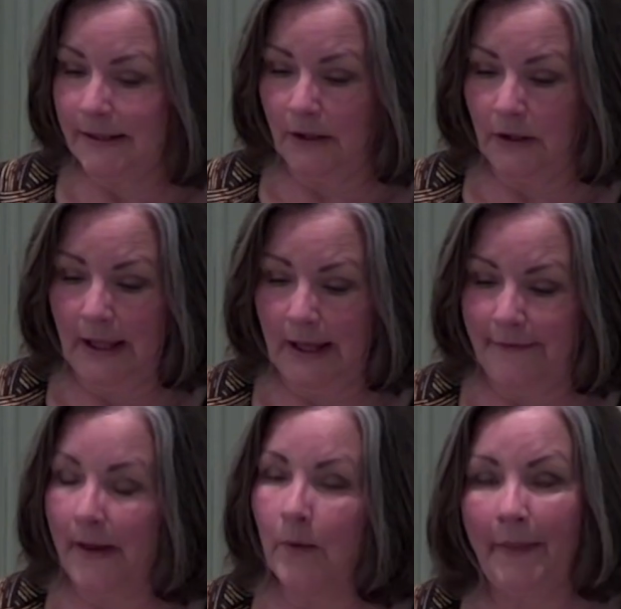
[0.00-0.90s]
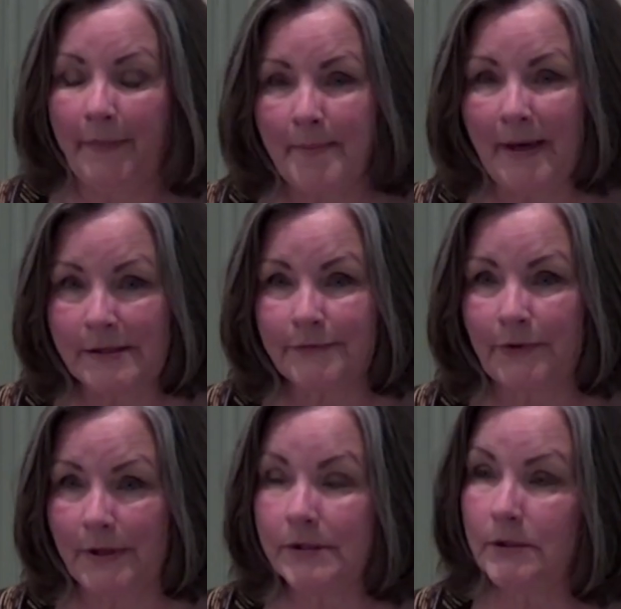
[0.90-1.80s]
in our life, they want the best for
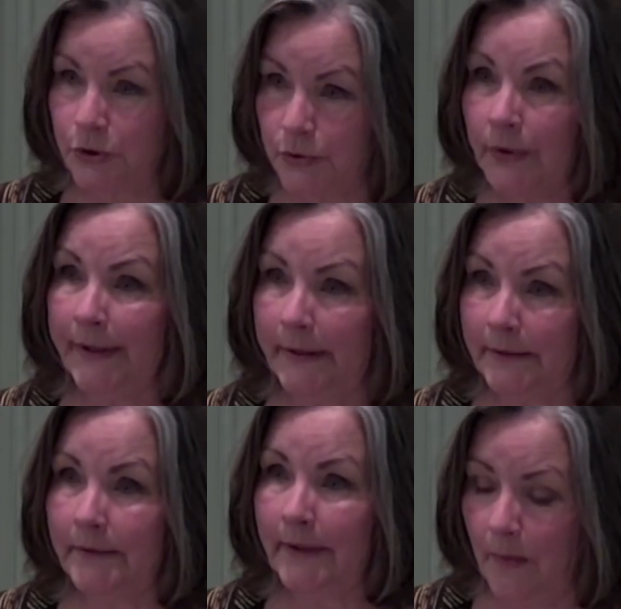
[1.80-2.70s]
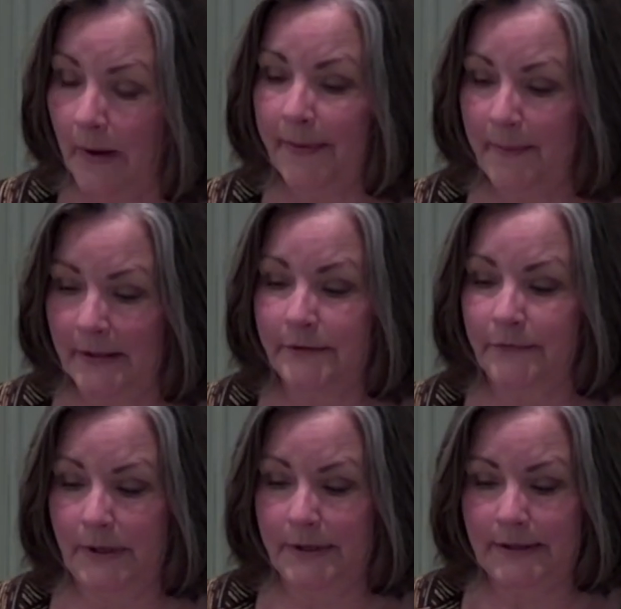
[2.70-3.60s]
us. Truly, they want the best
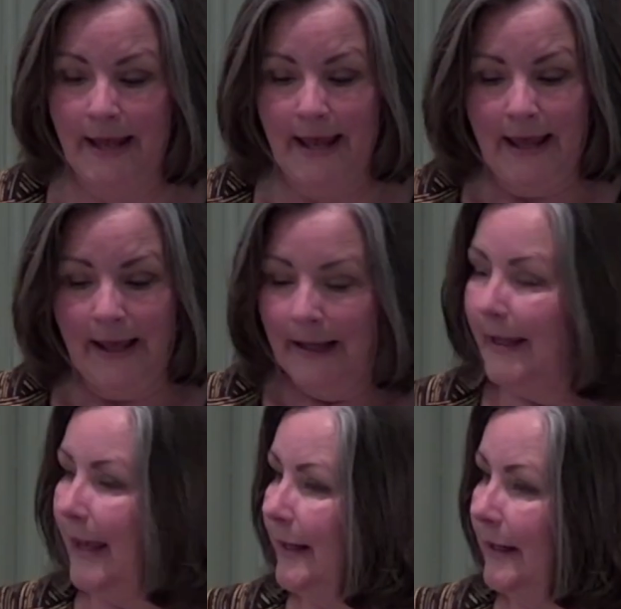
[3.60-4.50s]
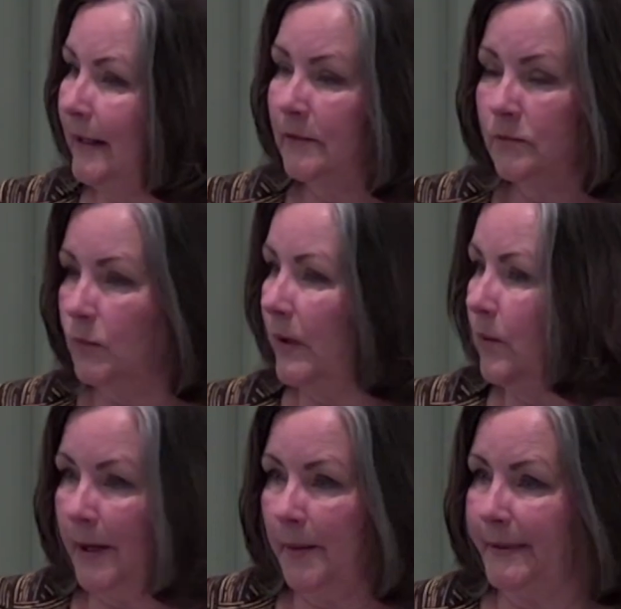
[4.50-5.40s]
for us. Kenny, we
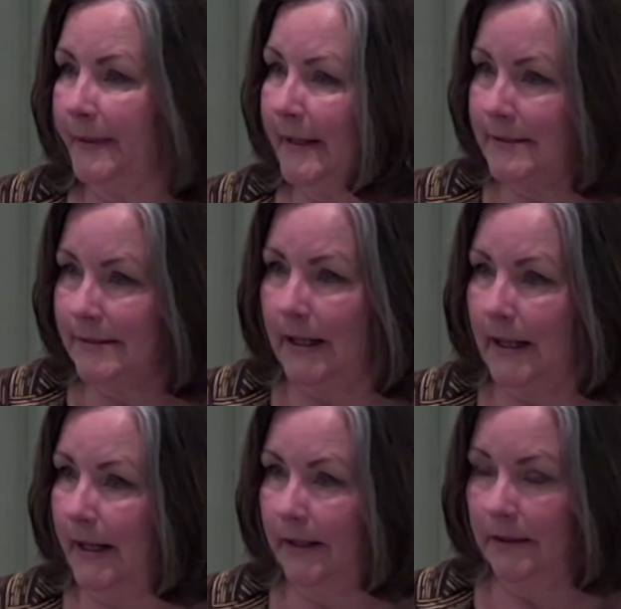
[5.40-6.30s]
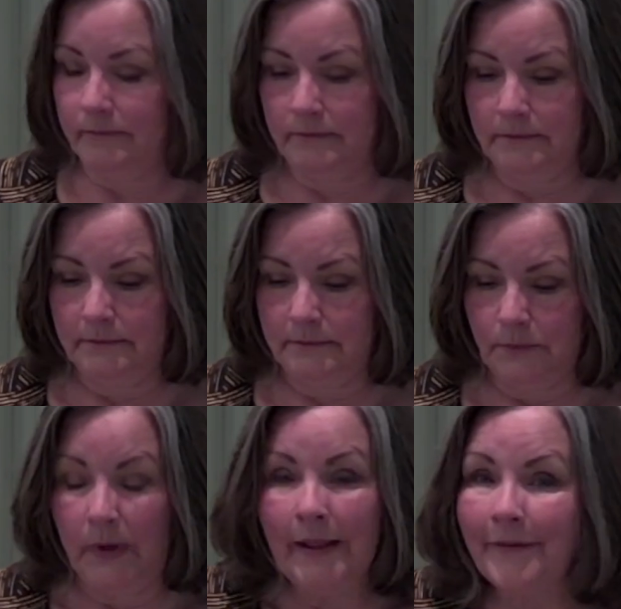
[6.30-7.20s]
want to please Kenny.
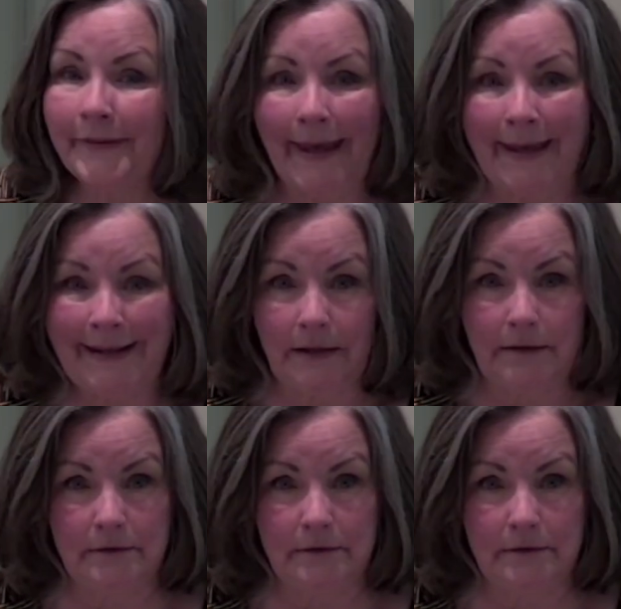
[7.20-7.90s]
We love Kenny.